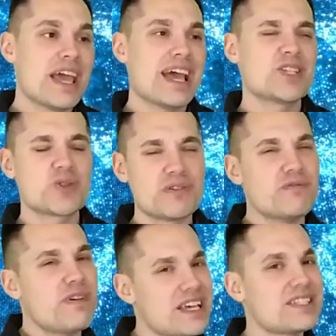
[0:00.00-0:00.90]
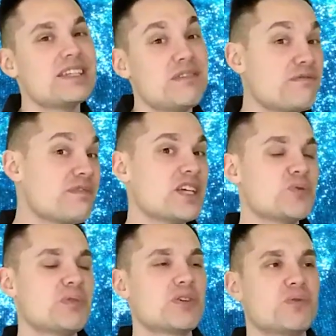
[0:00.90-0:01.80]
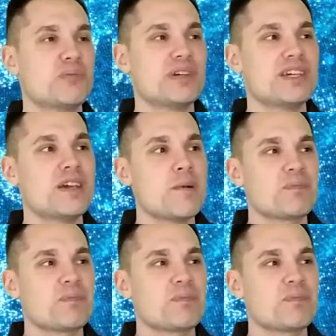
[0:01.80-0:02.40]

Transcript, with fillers: And so investing in Facebook would be